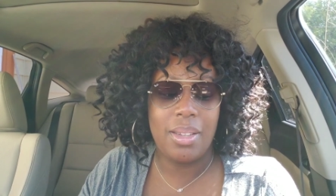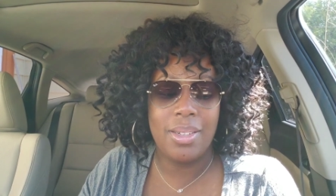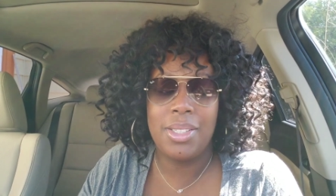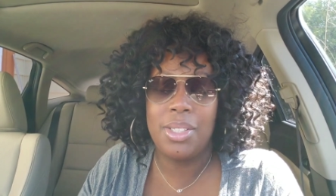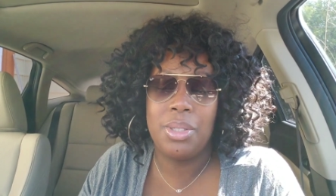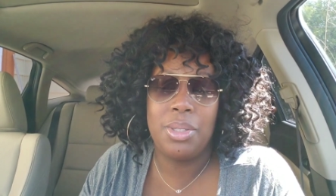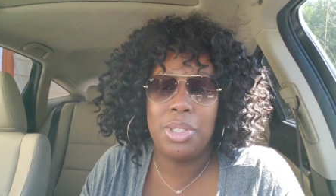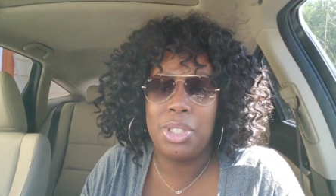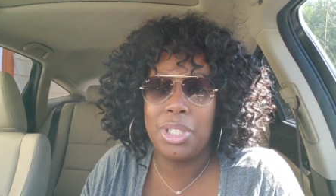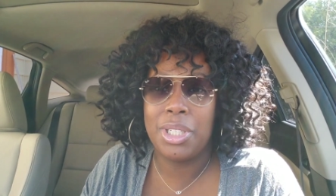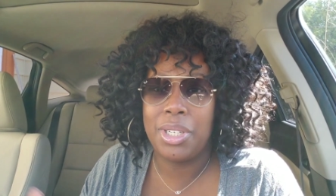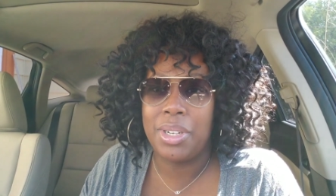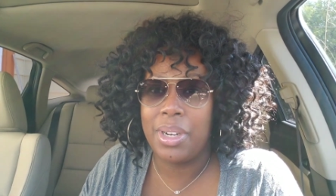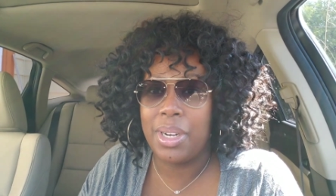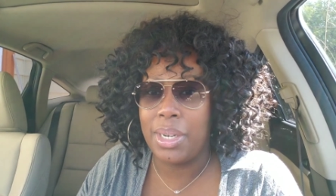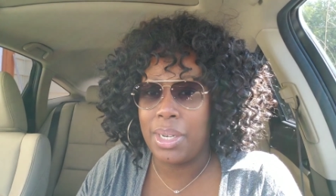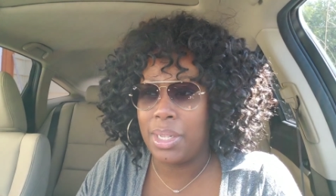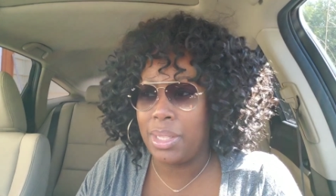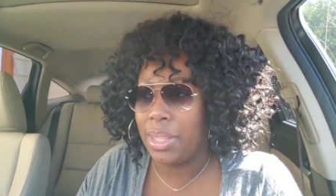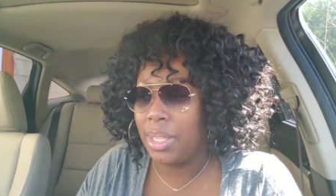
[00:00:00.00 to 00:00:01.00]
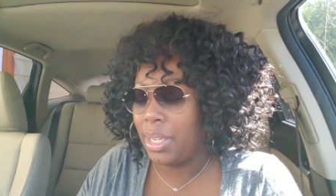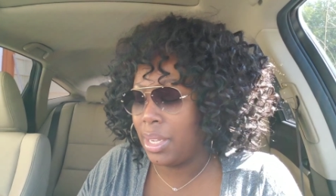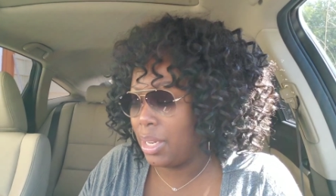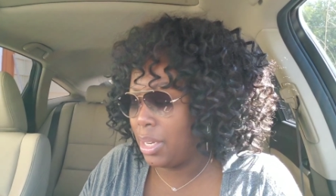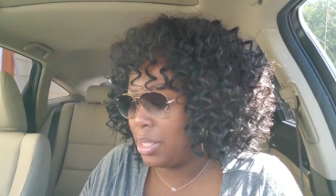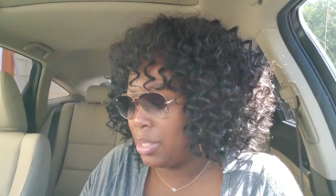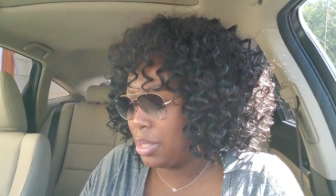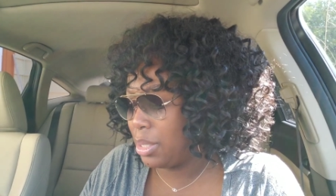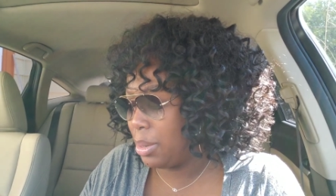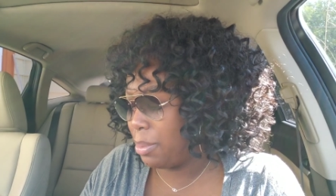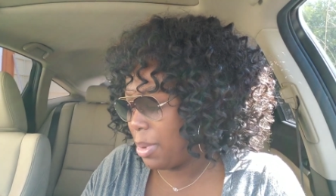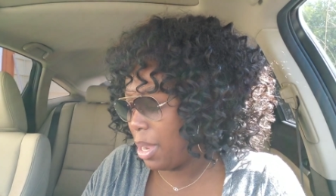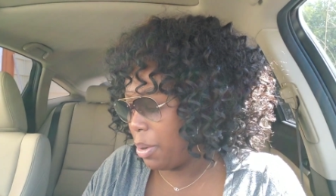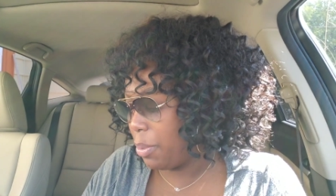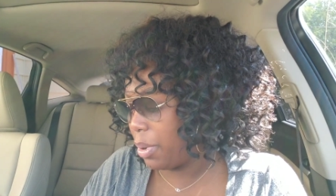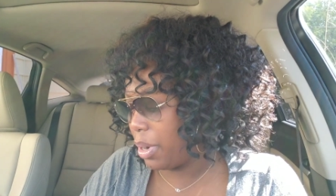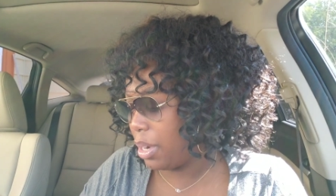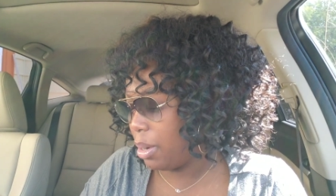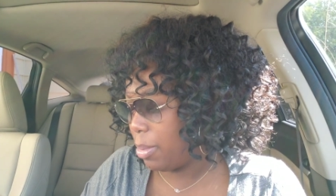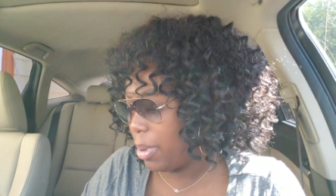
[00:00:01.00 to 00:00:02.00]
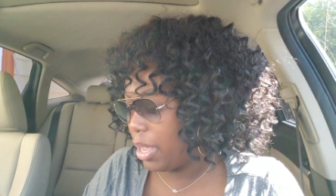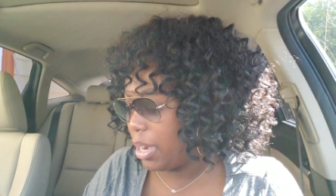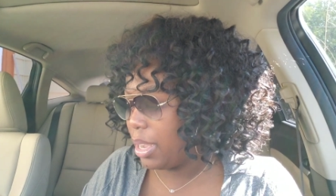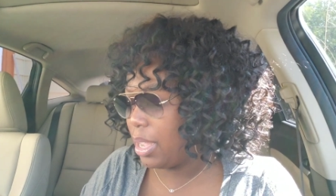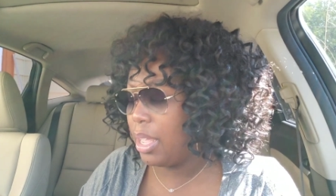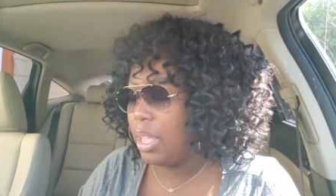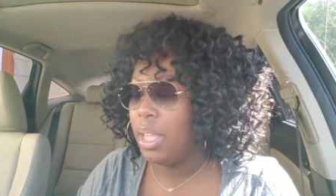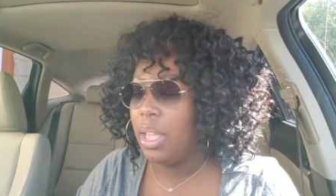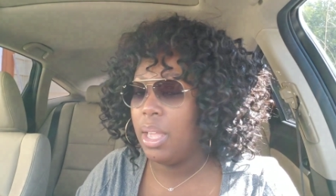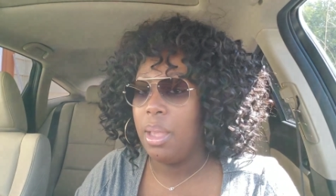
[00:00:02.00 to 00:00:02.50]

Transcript: There's no sugar or anything in it, so I'm not worried about it.